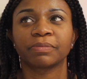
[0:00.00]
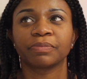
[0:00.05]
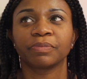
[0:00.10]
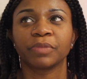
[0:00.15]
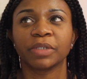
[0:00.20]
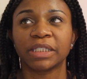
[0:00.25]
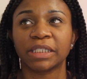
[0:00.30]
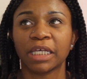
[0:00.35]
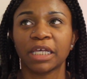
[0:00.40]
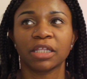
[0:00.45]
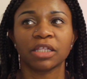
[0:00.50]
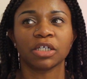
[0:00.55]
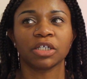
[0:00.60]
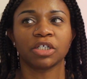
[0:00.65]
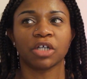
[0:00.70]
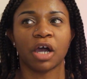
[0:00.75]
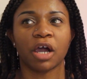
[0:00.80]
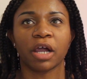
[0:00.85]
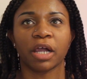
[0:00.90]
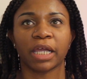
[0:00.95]
was in the
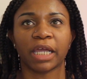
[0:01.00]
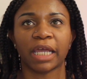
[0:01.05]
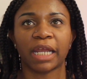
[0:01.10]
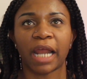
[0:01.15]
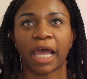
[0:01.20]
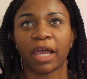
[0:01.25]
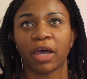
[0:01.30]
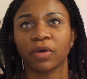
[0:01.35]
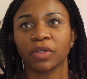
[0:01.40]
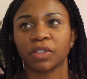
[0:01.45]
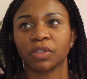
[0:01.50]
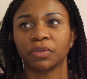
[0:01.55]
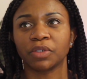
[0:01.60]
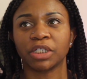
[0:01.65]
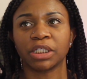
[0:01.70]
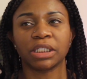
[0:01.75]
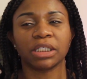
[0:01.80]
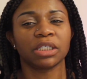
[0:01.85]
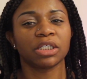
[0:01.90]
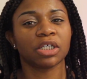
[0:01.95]
dark, and I also
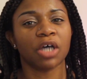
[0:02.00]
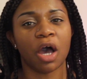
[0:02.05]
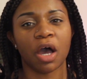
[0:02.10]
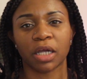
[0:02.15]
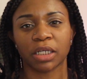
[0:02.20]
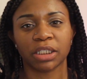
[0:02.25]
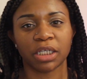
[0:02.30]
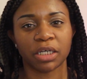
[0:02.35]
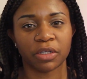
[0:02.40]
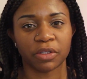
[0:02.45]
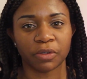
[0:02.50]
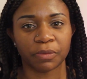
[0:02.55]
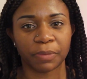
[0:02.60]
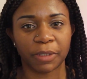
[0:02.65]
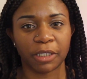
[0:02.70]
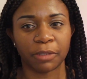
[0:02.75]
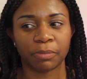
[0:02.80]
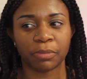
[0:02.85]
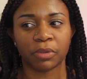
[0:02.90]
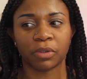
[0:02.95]
just didn't talk to other
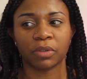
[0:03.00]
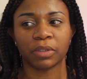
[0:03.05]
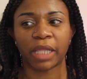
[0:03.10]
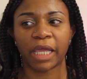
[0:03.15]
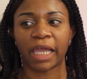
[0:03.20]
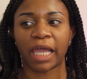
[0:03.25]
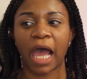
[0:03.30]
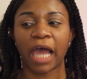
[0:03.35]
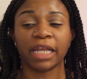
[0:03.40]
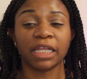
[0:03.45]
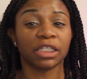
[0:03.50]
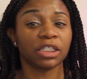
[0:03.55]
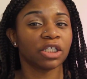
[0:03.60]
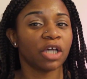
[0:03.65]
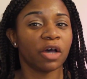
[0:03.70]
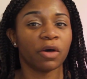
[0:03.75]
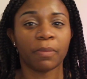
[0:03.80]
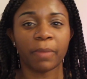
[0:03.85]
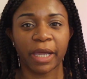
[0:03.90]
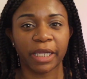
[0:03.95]
people. Like I didn't
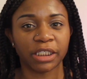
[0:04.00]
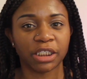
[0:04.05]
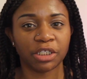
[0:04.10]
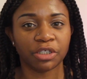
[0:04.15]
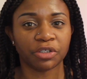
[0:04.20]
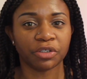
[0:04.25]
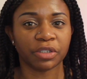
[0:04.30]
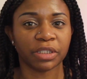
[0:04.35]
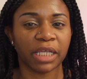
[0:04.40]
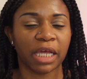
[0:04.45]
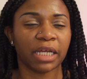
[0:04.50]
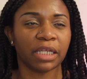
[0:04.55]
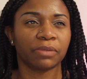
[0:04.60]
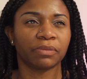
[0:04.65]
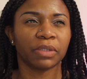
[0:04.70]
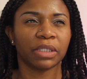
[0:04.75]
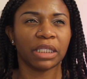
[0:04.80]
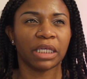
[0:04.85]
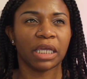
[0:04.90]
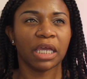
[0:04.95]
tell my teachers. I didn't
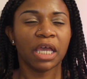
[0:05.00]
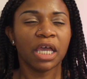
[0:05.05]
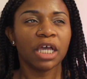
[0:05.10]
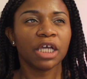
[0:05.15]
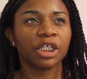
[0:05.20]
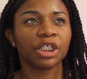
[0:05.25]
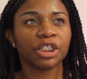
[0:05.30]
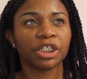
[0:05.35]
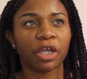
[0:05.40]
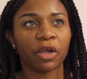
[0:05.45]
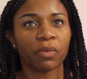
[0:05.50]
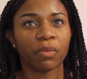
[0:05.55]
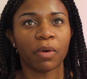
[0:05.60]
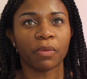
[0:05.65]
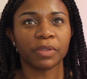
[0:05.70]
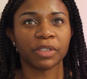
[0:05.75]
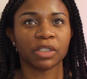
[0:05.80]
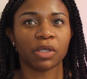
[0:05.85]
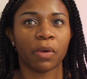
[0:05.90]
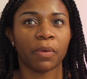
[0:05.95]
really share what
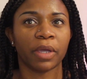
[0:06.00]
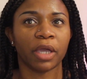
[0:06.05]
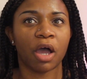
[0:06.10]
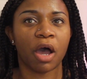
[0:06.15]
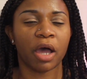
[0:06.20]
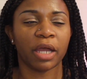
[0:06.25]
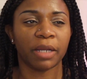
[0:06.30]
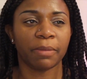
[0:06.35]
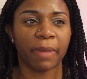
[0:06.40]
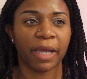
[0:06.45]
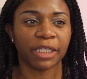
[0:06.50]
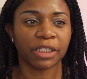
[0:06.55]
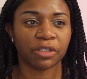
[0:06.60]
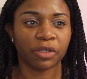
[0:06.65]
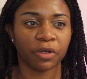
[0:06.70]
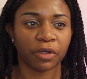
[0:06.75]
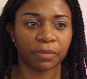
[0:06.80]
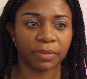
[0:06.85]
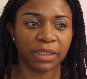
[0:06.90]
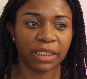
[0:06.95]
was going on in my
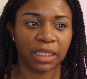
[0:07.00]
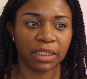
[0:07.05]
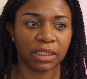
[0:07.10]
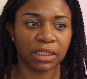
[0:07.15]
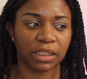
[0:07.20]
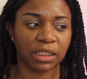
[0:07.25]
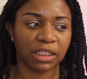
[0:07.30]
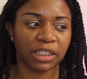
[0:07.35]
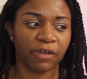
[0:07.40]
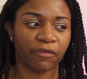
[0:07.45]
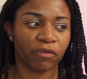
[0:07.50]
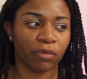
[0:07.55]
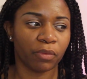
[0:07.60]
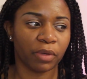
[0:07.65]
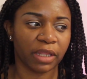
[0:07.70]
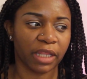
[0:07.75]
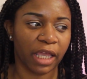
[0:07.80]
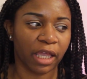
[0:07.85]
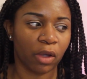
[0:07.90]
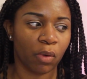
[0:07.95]
circumstances except for
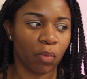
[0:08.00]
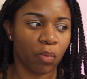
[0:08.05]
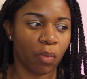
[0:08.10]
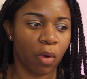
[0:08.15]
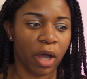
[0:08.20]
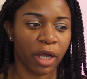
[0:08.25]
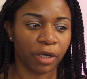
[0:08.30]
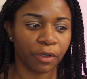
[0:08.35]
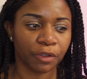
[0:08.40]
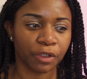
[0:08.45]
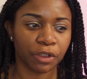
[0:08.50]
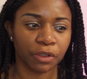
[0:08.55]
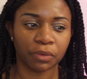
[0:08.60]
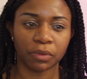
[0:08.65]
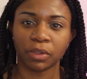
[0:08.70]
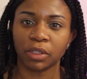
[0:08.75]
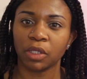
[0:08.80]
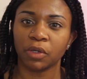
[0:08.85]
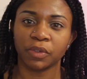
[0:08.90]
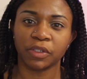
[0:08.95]
with like one or two
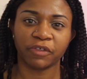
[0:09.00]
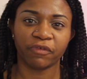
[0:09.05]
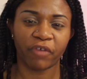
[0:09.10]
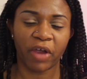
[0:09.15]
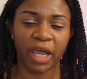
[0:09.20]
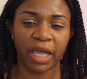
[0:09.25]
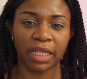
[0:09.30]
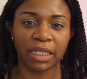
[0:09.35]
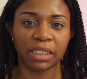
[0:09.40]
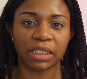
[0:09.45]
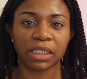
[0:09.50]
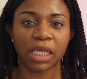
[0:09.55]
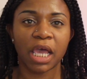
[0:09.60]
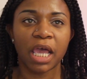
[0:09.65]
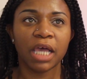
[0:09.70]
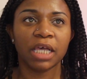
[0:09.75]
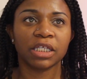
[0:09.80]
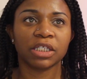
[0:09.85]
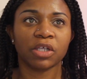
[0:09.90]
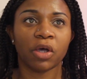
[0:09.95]
close friends.
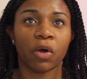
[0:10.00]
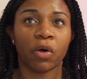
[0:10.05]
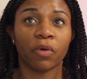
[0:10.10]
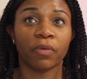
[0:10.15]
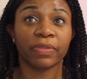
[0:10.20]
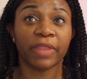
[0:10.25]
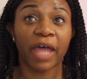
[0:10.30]
So